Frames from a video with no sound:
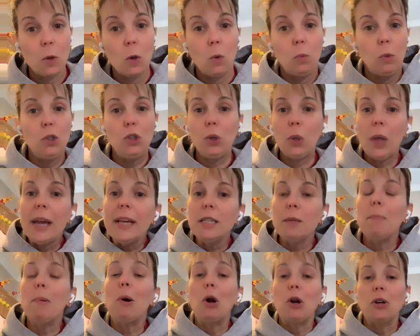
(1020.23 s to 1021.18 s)
Would you like to
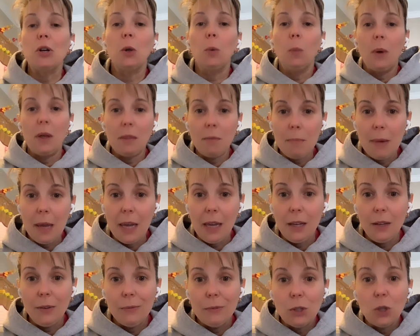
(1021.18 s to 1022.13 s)
partner with
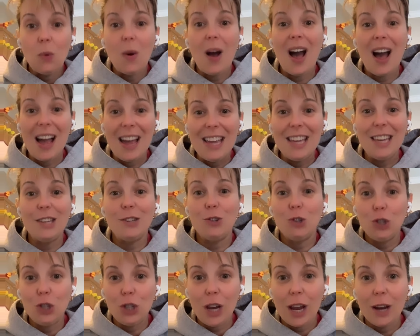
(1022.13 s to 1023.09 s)
me so I can
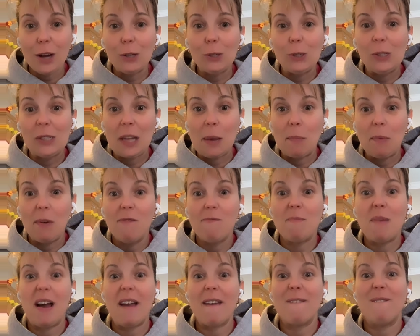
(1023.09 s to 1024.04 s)
share some of
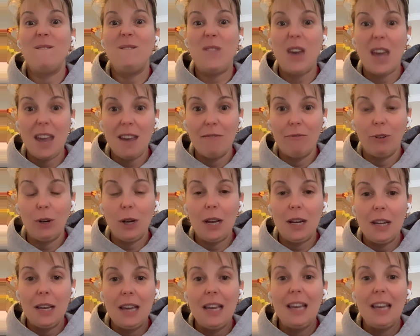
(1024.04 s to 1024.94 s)
my favorite